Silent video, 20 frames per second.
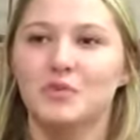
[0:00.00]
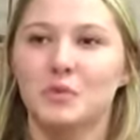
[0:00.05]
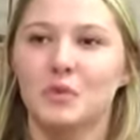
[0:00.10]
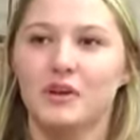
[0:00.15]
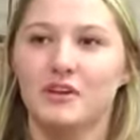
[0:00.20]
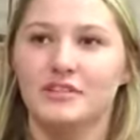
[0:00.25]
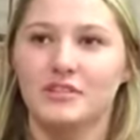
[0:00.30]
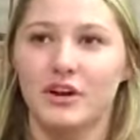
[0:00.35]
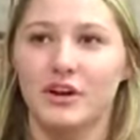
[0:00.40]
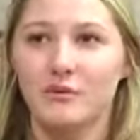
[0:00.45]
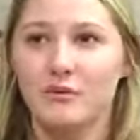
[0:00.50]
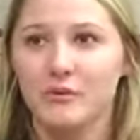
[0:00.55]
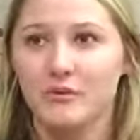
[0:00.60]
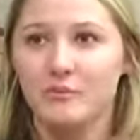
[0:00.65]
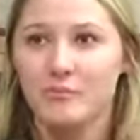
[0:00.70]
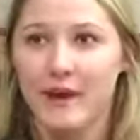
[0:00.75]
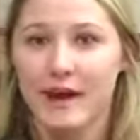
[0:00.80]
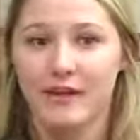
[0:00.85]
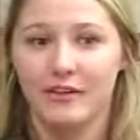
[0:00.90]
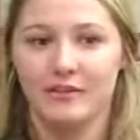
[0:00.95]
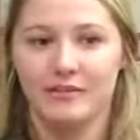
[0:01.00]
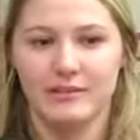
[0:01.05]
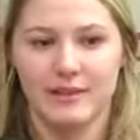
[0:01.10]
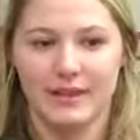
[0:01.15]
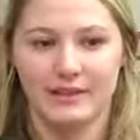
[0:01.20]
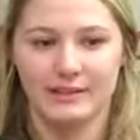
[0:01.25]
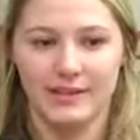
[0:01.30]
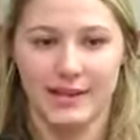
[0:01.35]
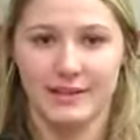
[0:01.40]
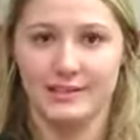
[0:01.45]
Well, it started with
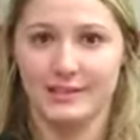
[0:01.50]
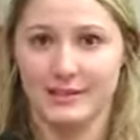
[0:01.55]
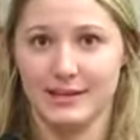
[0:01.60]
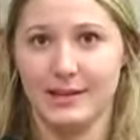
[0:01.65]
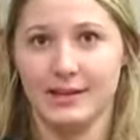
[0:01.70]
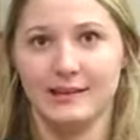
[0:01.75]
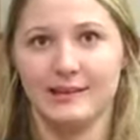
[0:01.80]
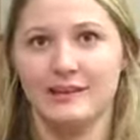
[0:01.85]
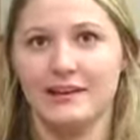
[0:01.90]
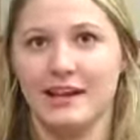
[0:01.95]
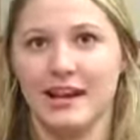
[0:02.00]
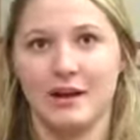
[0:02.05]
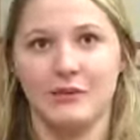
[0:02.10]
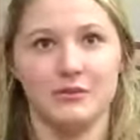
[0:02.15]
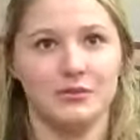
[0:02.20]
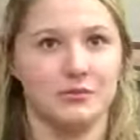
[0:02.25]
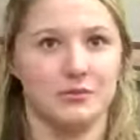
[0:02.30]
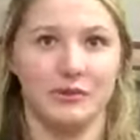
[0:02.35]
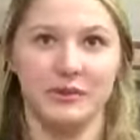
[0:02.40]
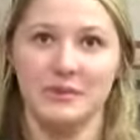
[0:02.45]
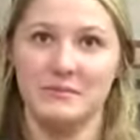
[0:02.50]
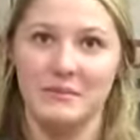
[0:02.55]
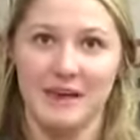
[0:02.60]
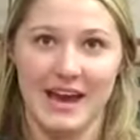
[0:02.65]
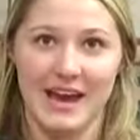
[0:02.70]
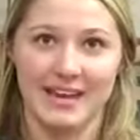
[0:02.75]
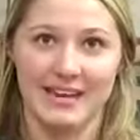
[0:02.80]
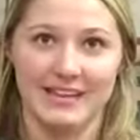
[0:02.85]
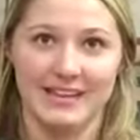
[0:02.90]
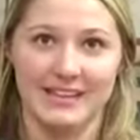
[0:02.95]
dancing, and I was really
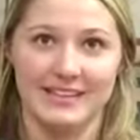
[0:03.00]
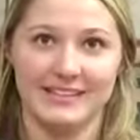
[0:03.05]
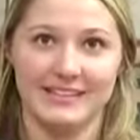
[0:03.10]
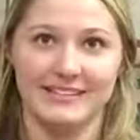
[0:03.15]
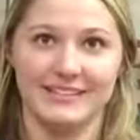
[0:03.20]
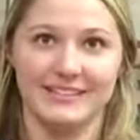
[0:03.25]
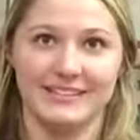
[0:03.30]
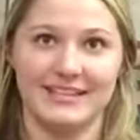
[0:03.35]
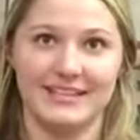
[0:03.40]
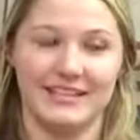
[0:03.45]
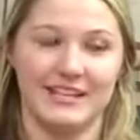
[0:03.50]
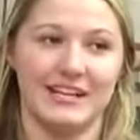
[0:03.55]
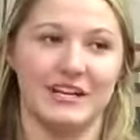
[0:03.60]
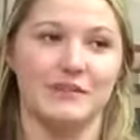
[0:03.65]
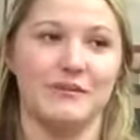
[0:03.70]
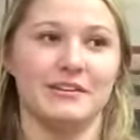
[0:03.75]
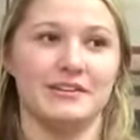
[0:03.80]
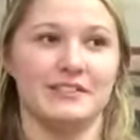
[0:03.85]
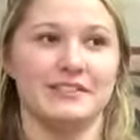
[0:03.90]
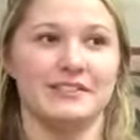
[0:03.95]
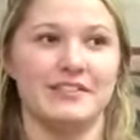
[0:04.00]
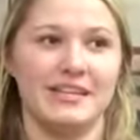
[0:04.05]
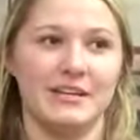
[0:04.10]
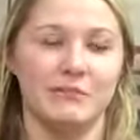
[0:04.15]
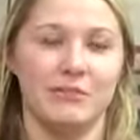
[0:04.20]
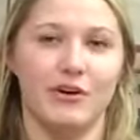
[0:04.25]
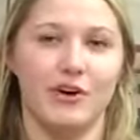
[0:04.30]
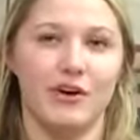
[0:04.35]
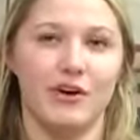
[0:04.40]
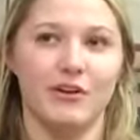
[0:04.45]
bad at it, and then I went to
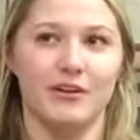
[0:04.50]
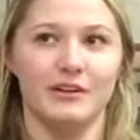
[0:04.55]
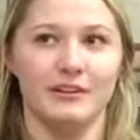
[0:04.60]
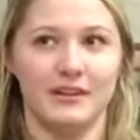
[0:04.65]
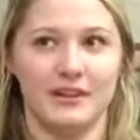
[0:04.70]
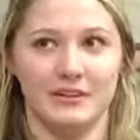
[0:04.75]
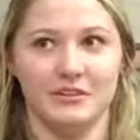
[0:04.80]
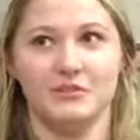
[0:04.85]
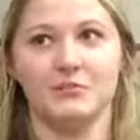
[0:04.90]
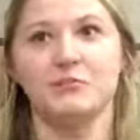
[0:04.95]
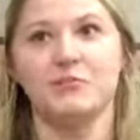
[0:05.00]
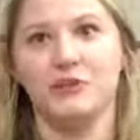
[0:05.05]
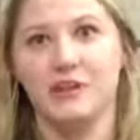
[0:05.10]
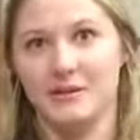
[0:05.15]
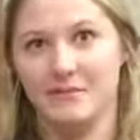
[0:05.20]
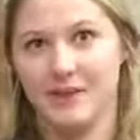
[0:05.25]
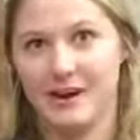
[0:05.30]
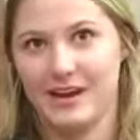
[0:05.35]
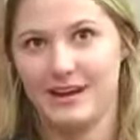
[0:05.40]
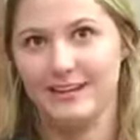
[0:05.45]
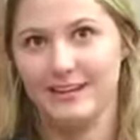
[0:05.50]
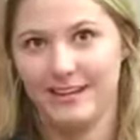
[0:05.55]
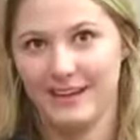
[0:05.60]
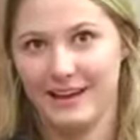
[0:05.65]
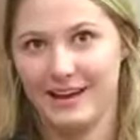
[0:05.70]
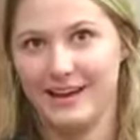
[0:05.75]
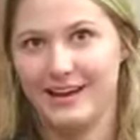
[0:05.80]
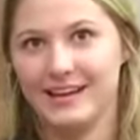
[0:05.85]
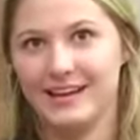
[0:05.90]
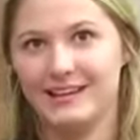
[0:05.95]
t-ball, and I was pretty bad at
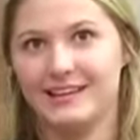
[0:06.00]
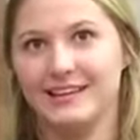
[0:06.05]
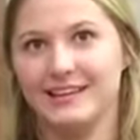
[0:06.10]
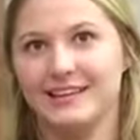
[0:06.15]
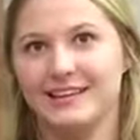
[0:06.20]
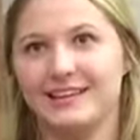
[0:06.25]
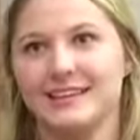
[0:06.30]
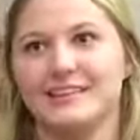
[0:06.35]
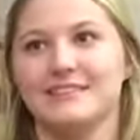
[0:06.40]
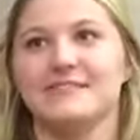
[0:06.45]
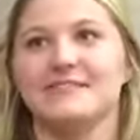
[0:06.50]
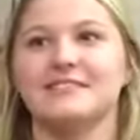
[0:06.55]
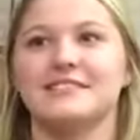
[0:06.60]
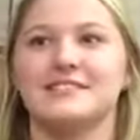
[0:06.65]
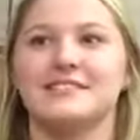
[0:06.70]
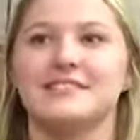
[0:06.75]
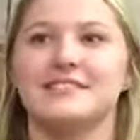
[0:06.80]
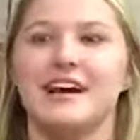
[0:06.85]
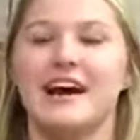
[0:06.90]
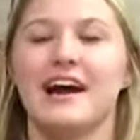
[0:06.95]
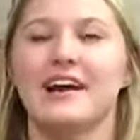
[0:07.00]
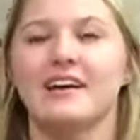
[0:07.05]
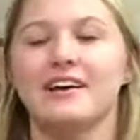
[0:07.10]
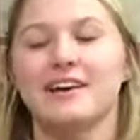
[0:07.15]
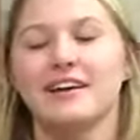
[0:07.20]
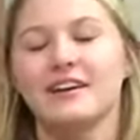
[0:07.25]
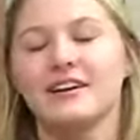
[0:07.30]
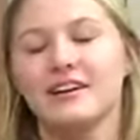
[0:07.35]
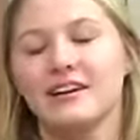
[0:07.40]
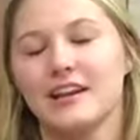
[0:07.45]
that, and then I went to
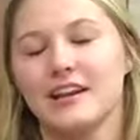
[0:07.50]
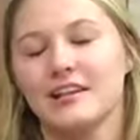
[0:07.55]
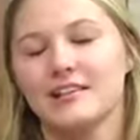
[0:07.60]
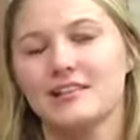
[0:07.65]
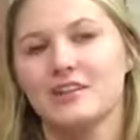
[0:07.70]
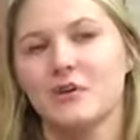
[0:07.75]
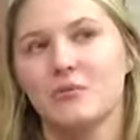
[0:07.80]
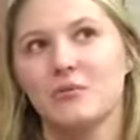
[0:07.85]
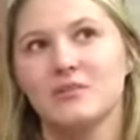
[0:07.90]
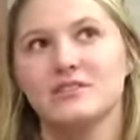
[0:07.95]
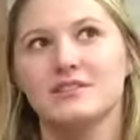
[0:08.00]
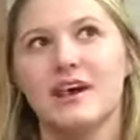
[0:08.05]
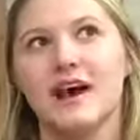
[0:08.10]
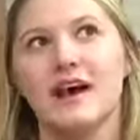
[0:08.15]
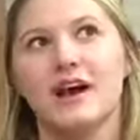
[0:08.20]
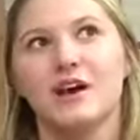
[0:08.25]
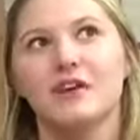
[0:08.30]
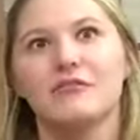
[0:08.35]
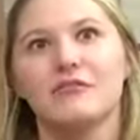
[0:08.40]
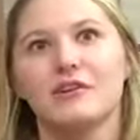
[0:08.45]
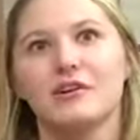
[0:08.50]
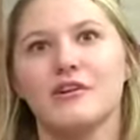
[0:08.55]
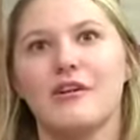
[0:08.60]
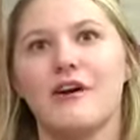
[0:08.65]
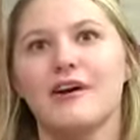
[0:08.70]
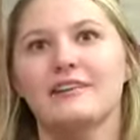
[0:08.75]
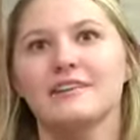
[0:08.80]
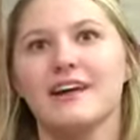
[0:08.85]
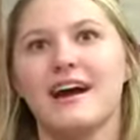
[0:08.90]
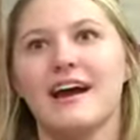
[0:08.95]
soccer, and I stuck with soccer for a
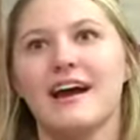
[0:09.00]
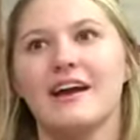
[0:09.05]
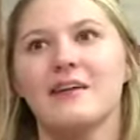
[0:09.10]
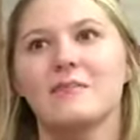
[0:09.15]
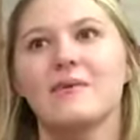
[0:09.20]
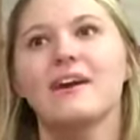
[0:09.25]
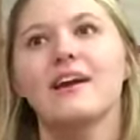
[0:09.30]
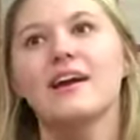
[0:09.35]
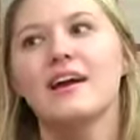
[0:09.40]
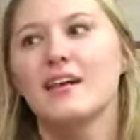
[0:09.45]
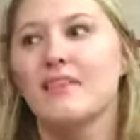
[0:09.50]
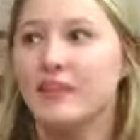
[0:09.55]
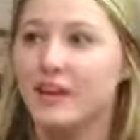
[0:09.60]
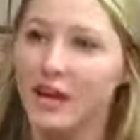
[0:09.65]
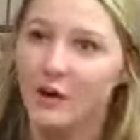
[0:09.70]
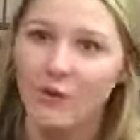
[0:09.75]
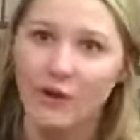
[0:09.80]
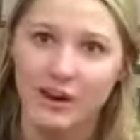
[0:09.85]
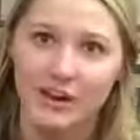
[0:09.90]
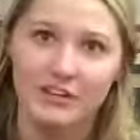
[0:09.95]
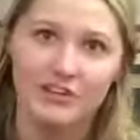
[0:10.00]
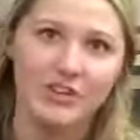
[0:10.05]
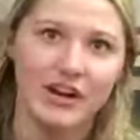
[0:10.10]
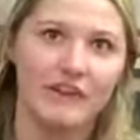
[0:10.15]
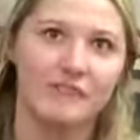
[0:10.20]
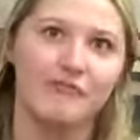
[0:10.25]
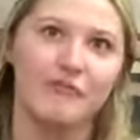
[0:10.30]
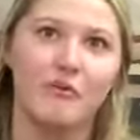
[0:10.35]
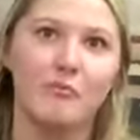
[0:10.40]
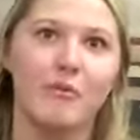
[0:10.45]
long time, and then I wanted to try
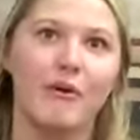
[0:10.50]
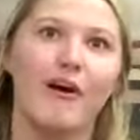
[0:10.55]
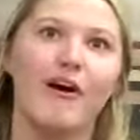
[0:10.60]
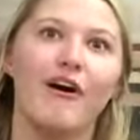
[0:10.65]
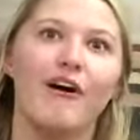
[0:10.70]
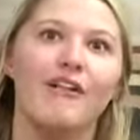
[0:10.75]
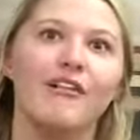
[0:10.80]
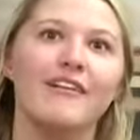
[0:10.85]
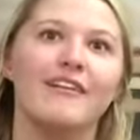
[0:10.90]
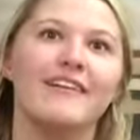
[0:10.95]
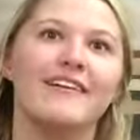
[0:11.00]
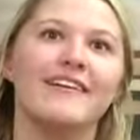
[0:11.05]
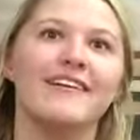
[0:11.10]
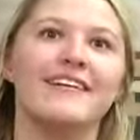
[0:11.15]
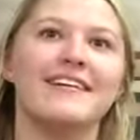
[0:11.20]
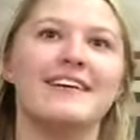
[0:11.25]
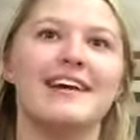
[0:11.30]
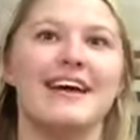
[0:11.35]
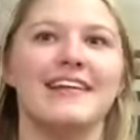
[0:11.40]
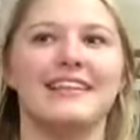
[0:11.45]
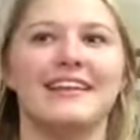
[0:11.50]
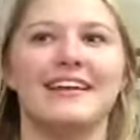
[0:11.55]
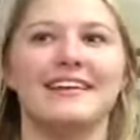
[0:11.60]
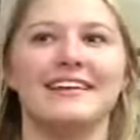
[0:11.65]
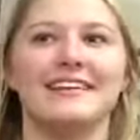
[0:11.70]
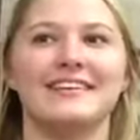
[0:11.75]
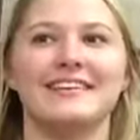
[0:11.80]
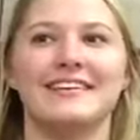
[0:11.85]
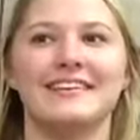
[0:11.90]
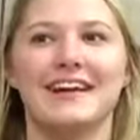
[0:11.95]
football, and
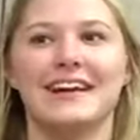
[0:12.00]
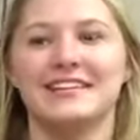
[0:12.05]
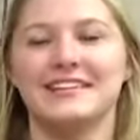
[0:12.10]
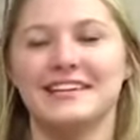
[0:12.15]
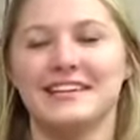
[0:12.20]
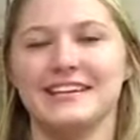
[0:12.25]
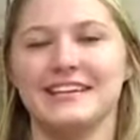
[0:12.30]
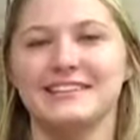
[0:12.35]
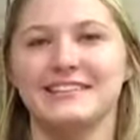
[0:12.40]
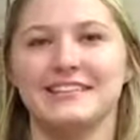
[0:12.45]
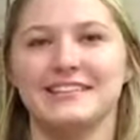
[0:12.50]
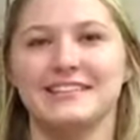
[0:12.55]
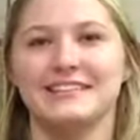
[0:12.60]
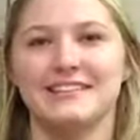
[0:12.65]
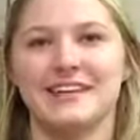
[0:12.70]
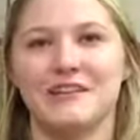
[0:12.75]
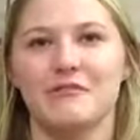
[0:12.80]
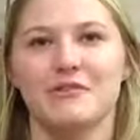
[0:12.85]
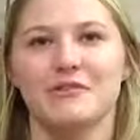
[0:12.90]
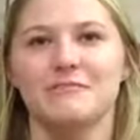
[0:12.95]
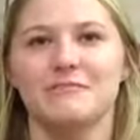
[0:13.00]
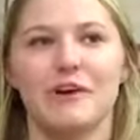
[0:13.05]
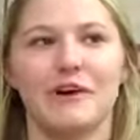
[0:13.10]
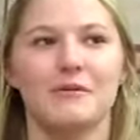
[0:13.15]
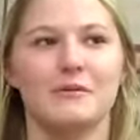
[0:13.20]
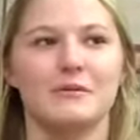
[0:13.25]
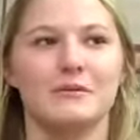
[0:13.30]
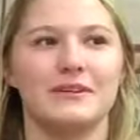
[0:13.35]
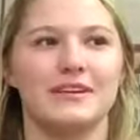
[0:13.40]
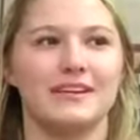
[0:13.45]
then I didn't, because I would
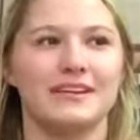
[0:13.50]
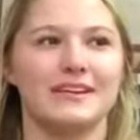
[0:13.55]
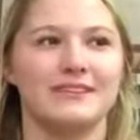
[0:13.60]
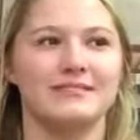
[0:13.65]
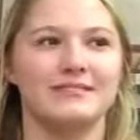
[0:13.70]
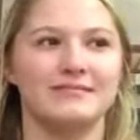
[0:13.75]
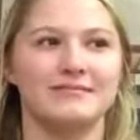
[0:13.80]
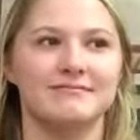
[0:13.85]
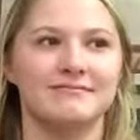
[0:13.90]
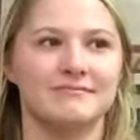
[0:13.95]
probably get